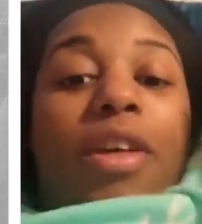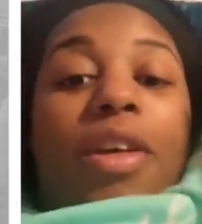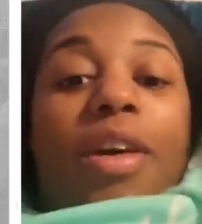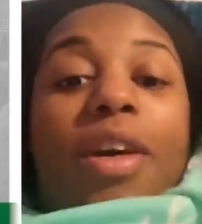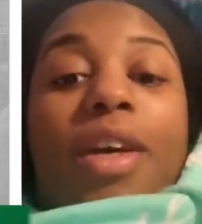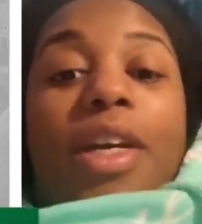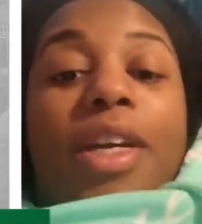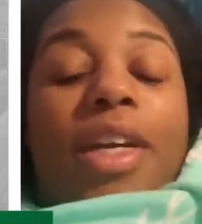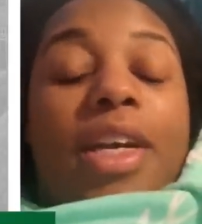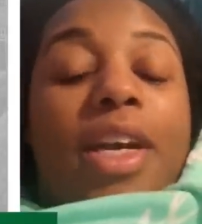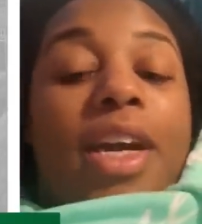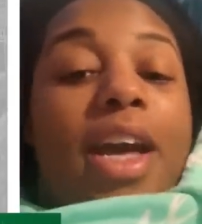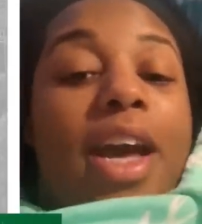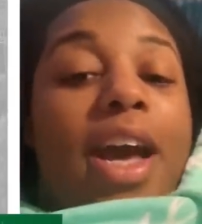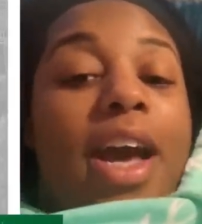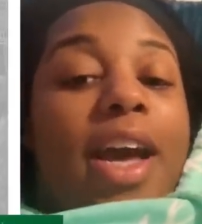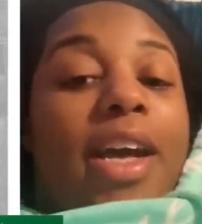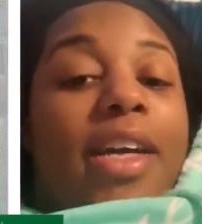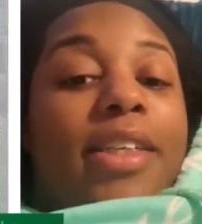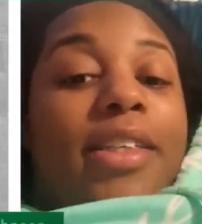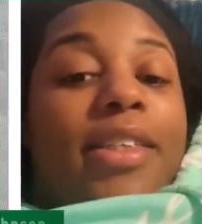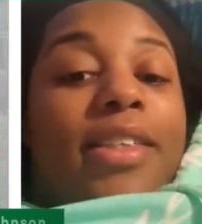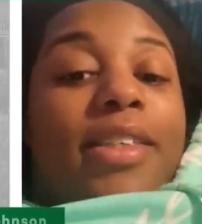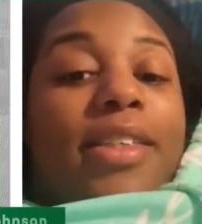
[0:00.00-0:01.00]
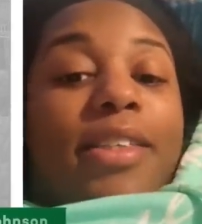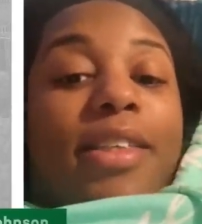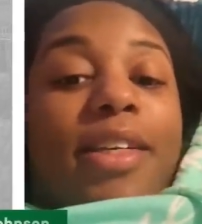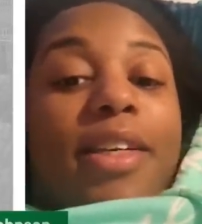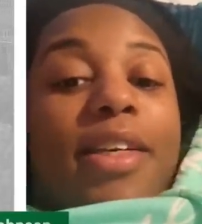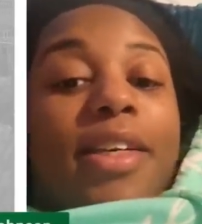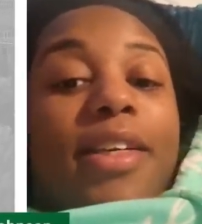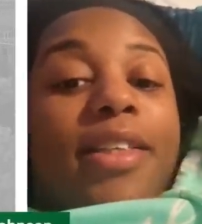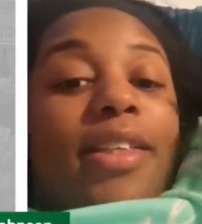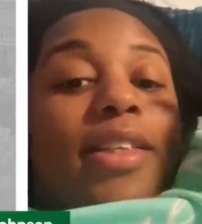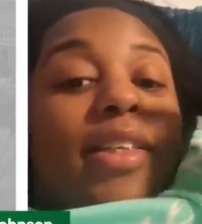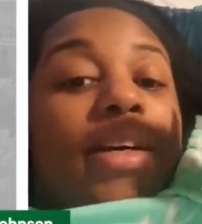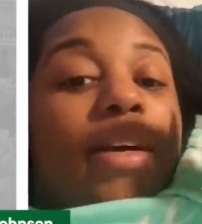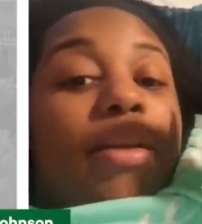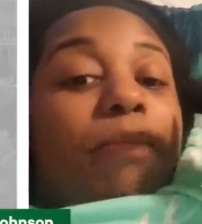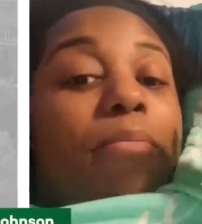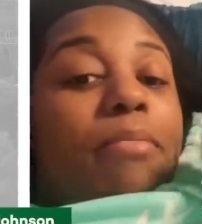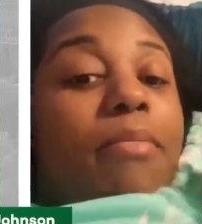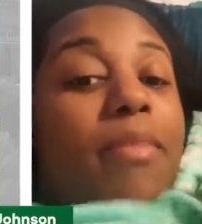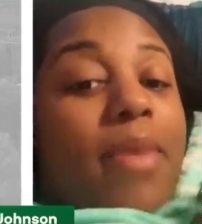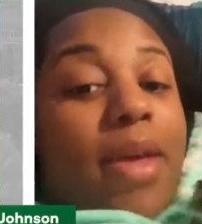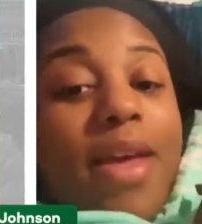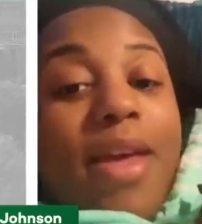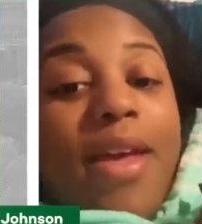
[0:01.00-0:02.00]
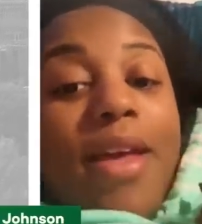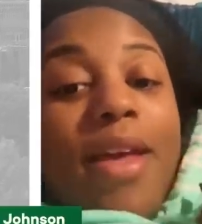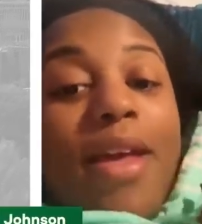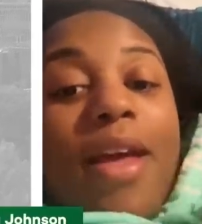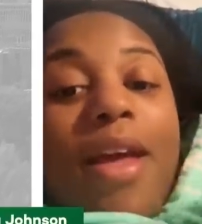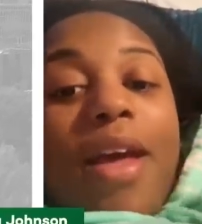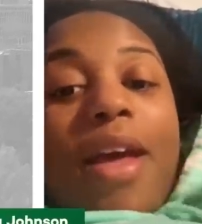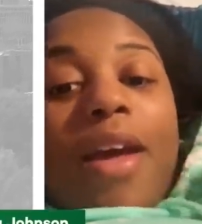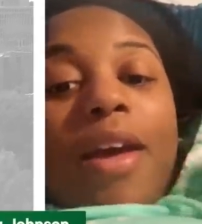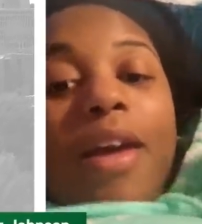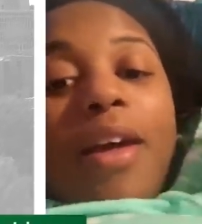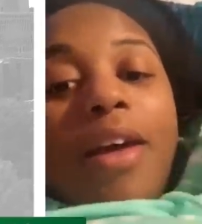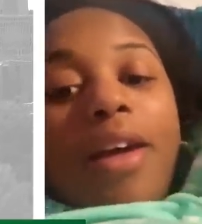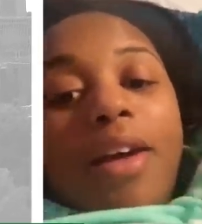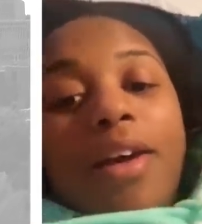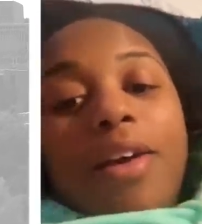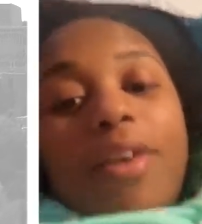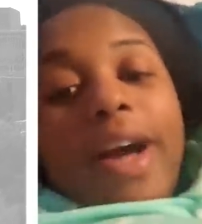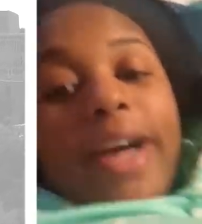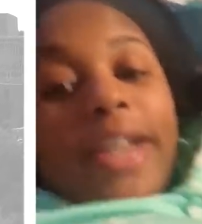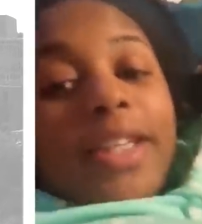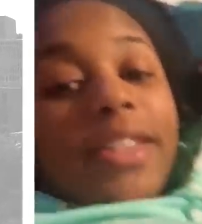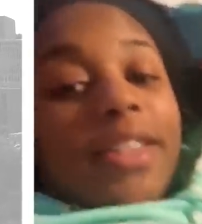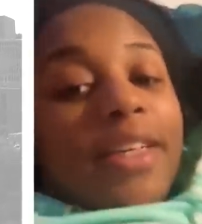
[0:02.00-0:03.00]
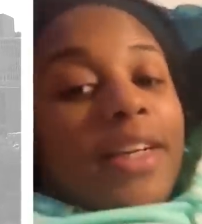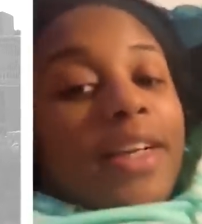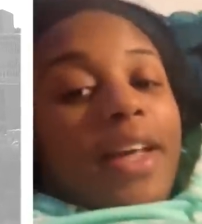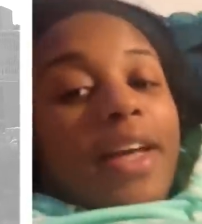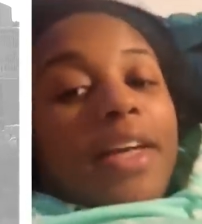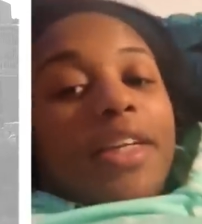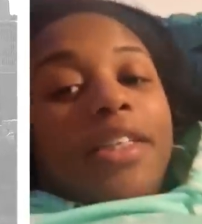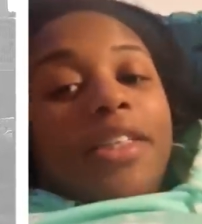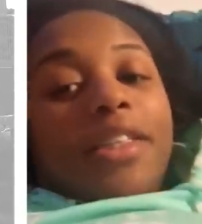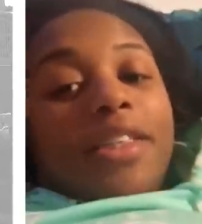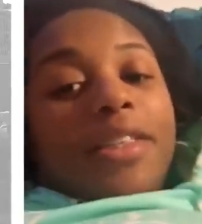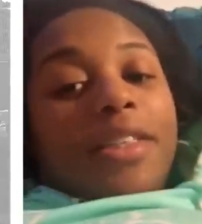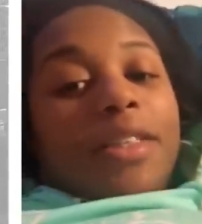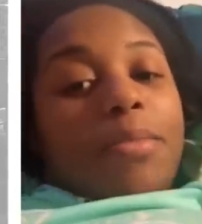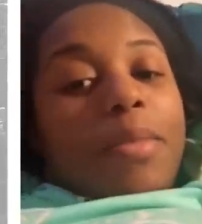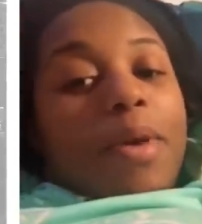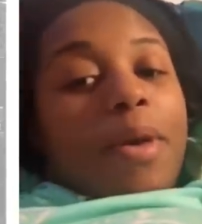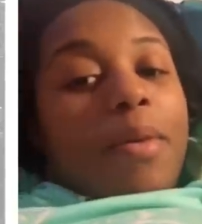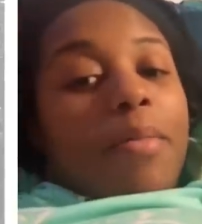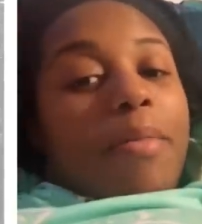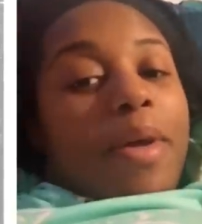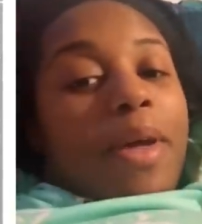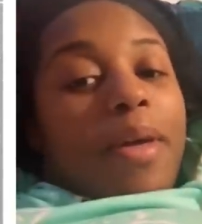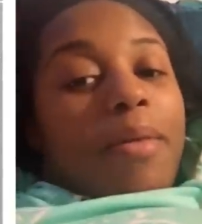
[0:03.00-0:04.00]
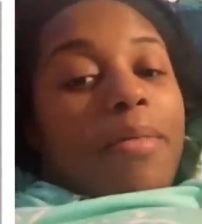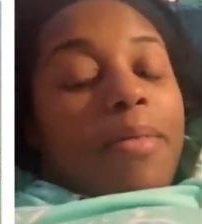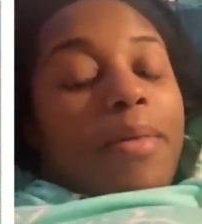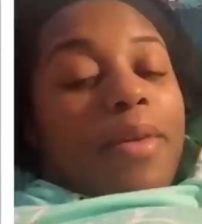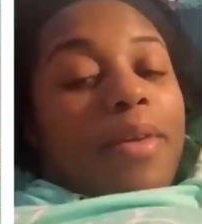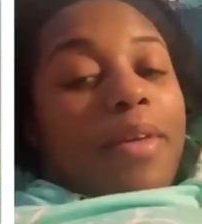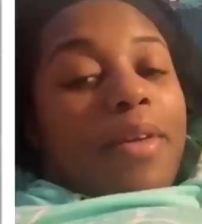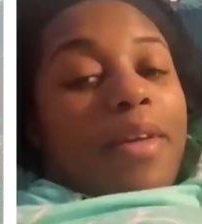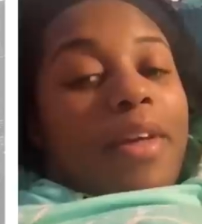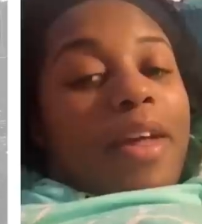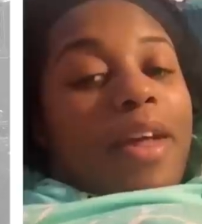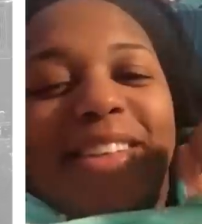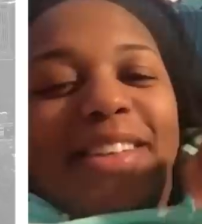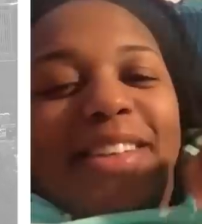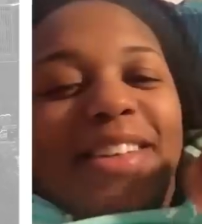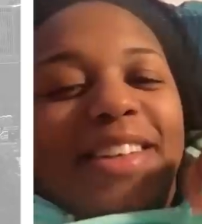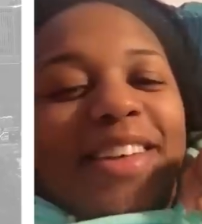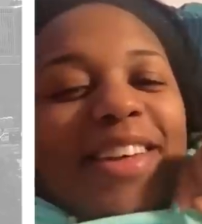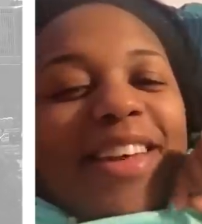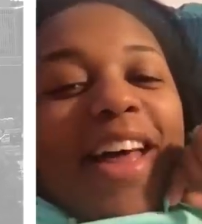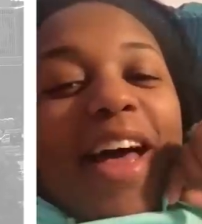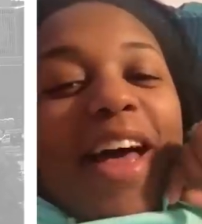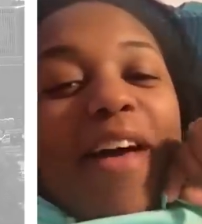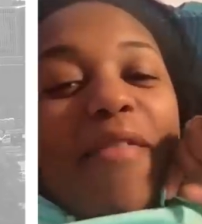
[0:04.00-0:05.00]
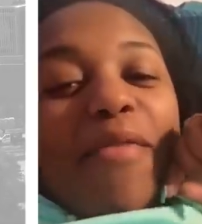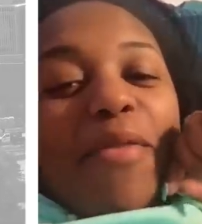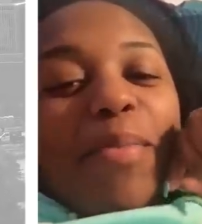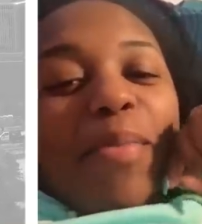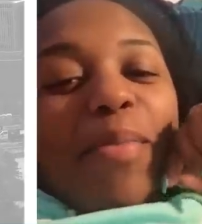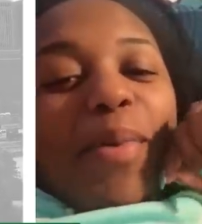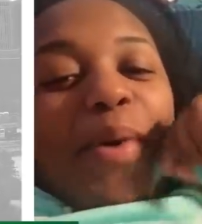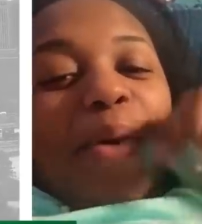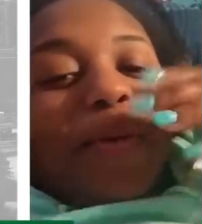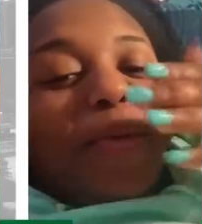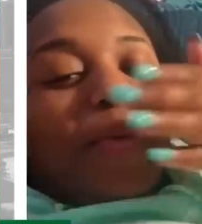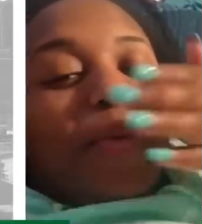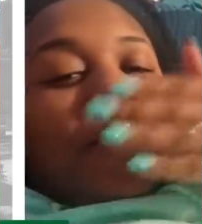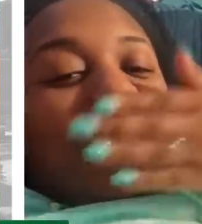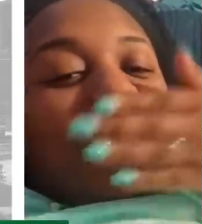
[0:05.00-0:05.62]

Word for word: honey iced tea to me. Congratulations, my baby. Love you, boo.